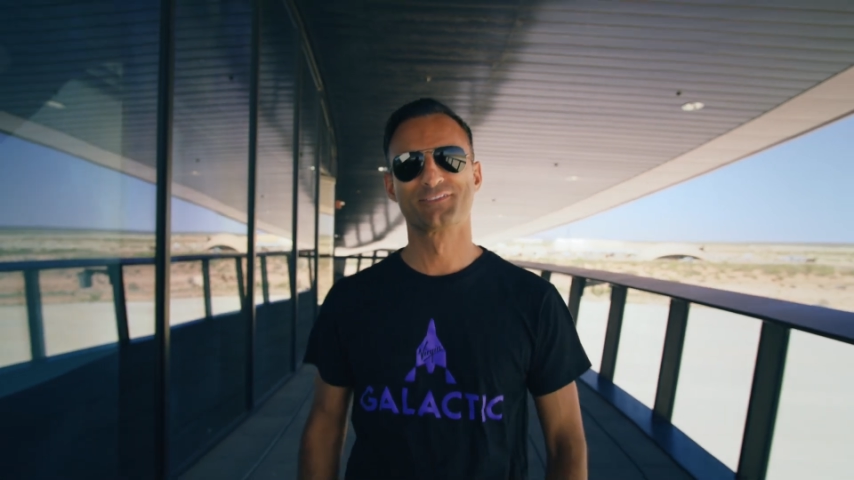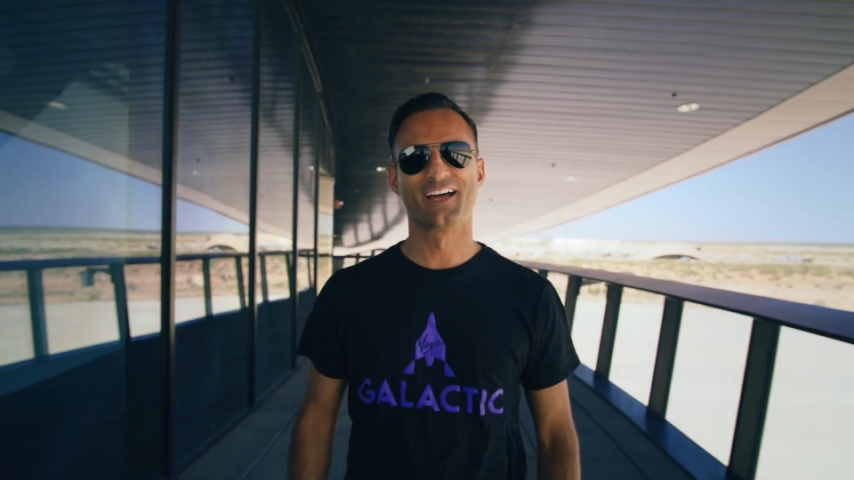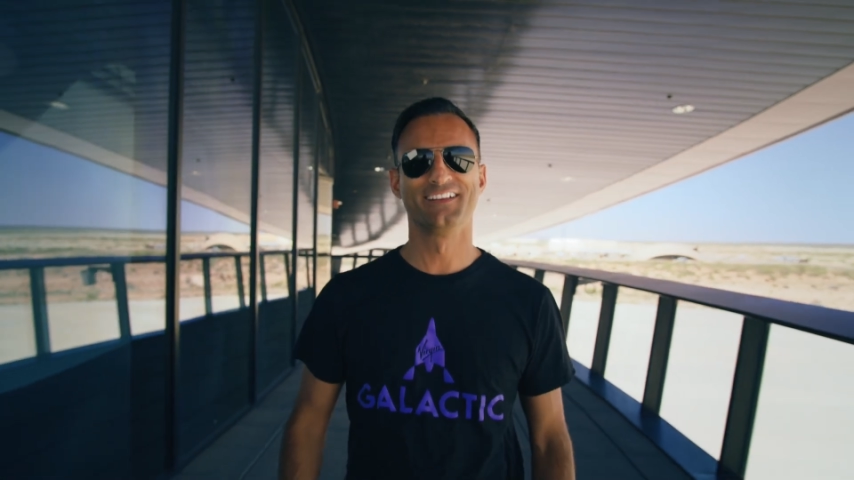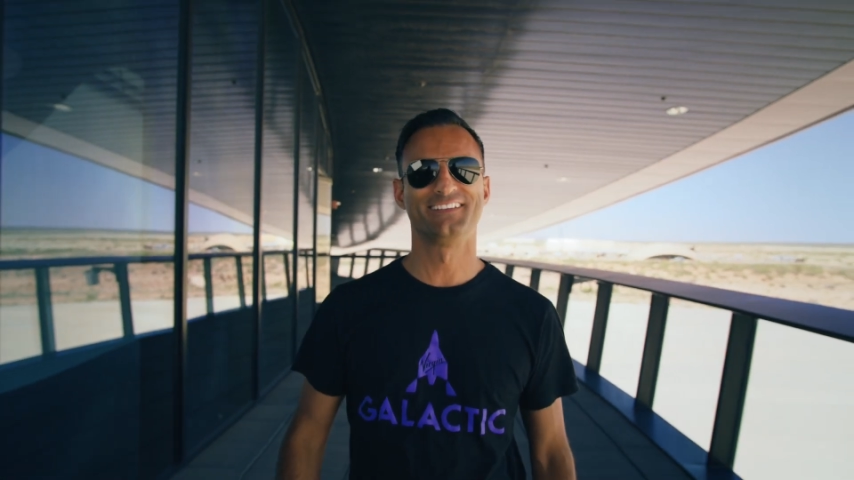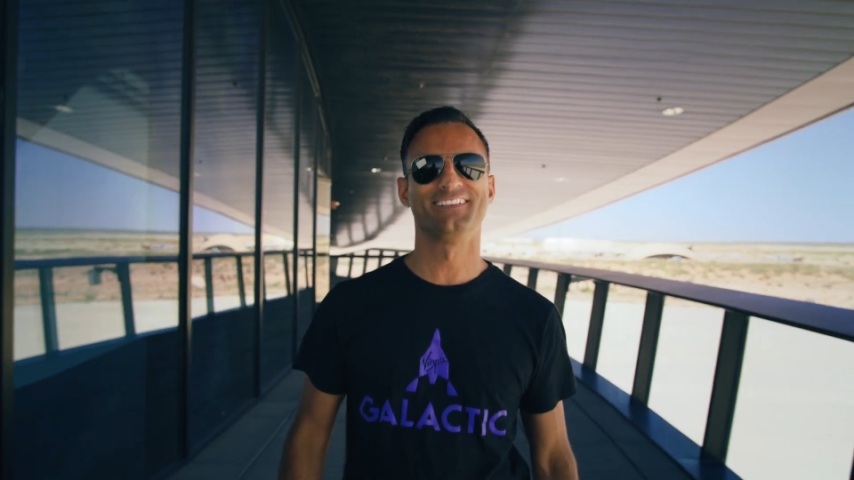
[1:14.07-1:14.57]

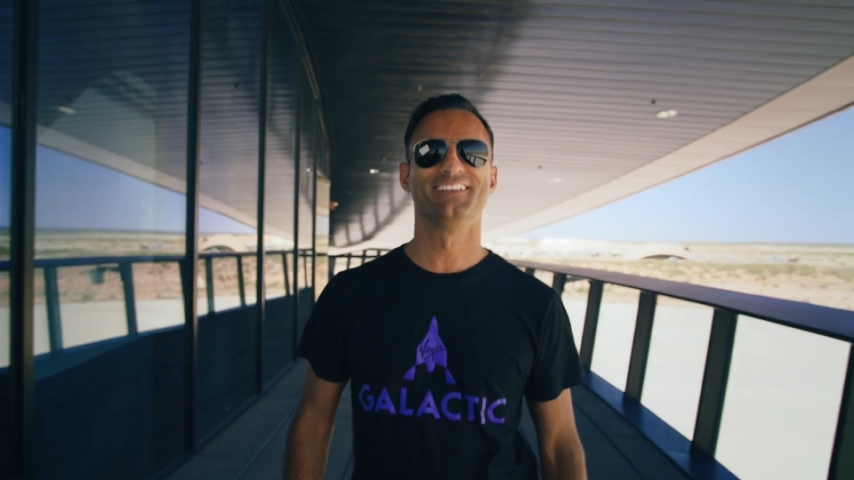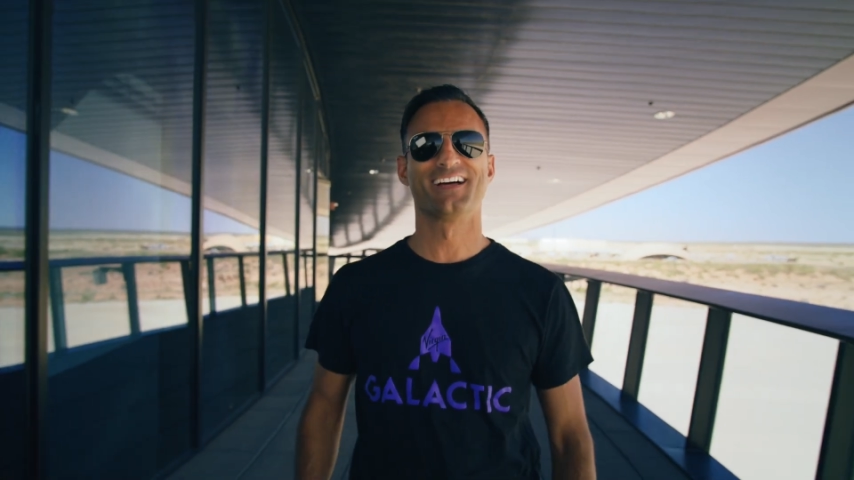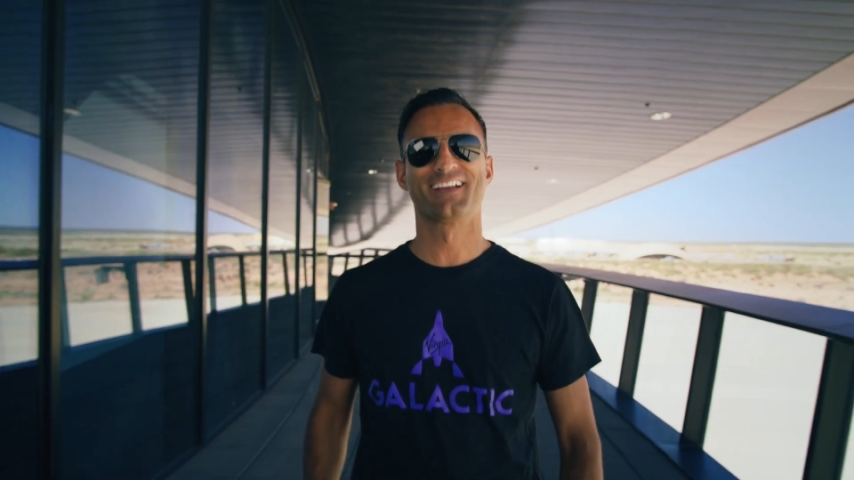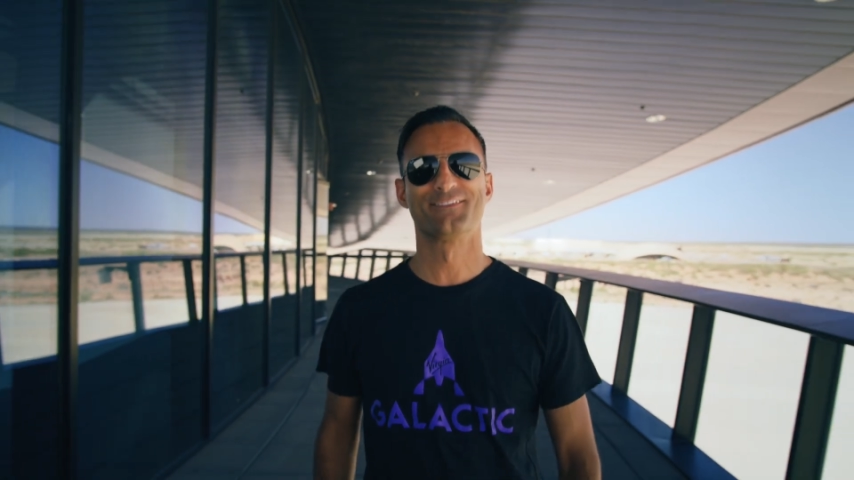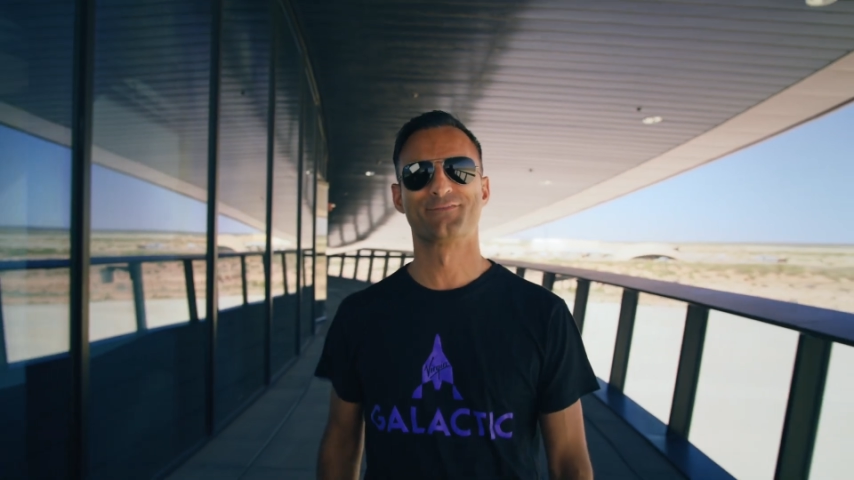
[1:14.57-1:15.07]

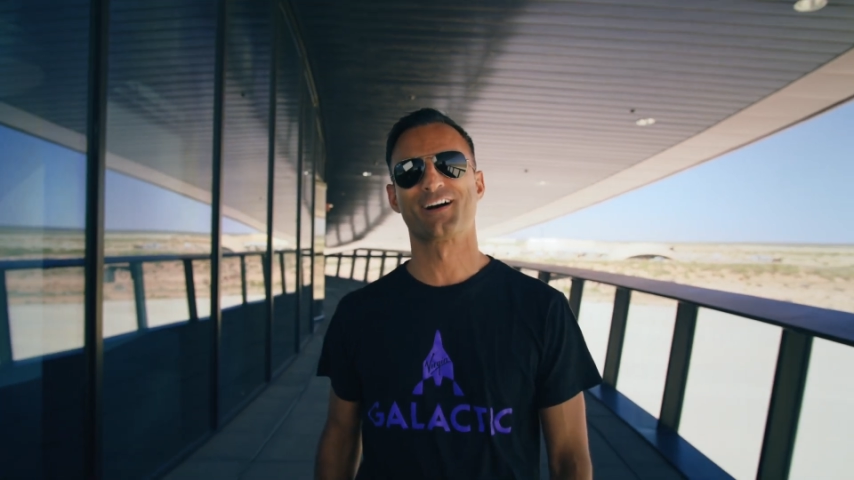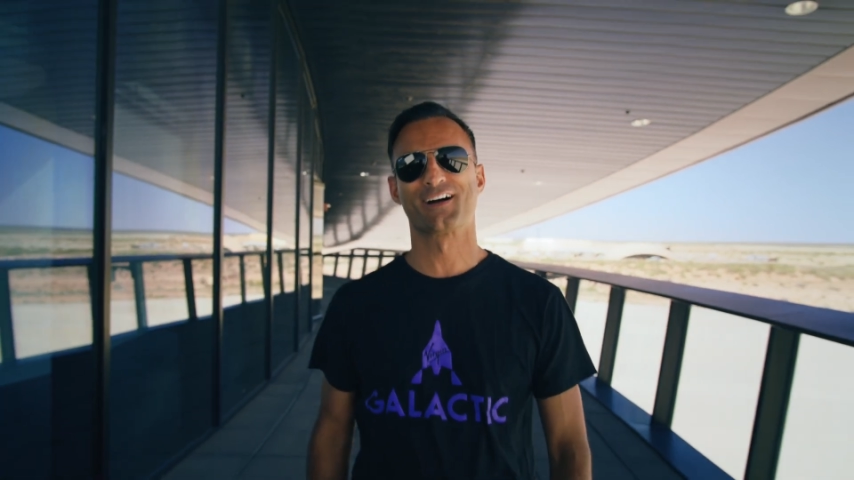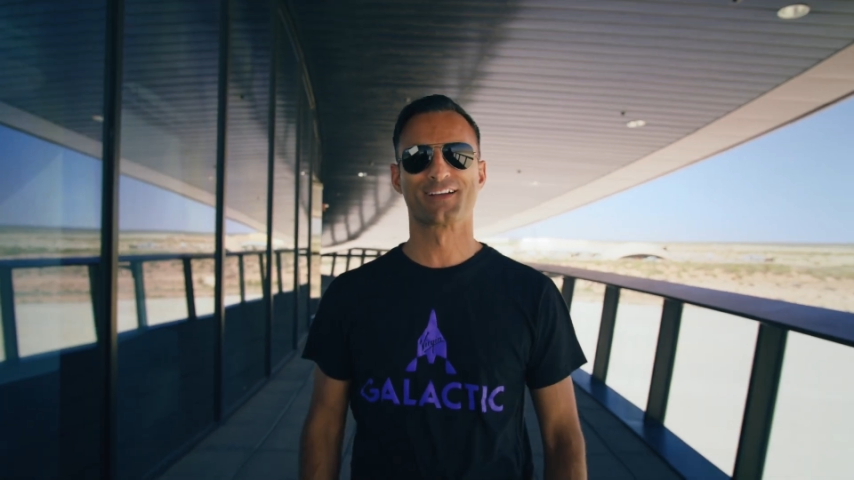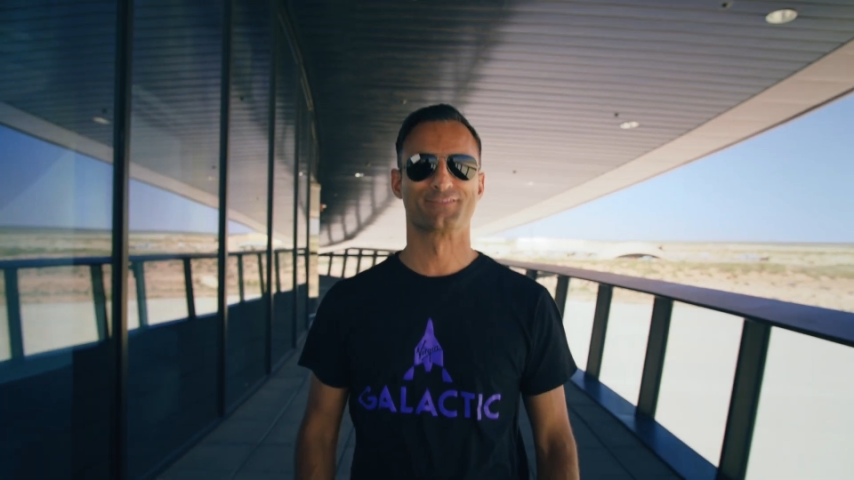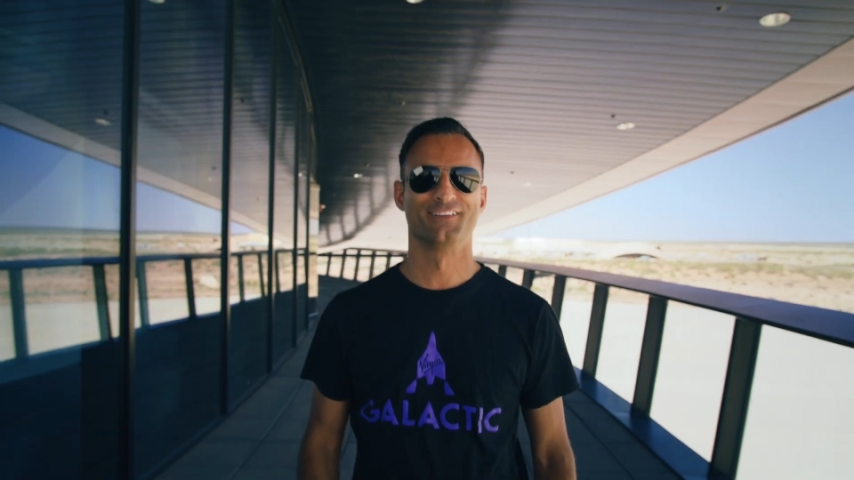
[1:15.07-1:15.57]

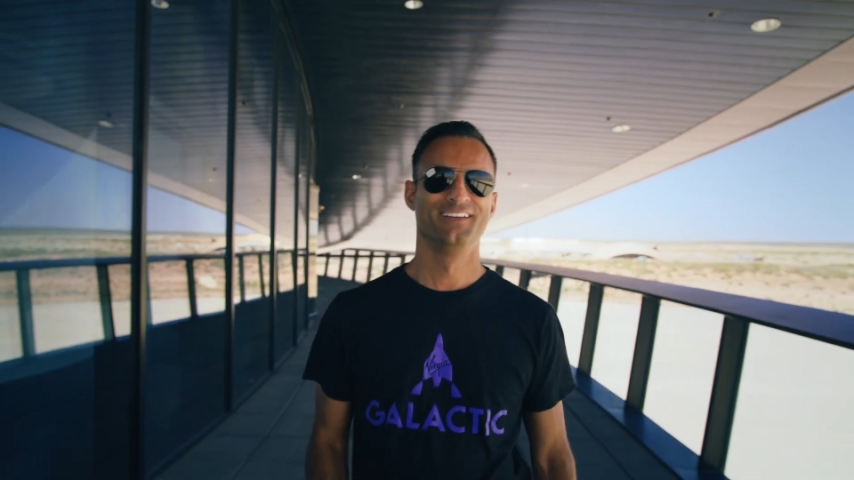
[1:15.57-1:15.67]
1995.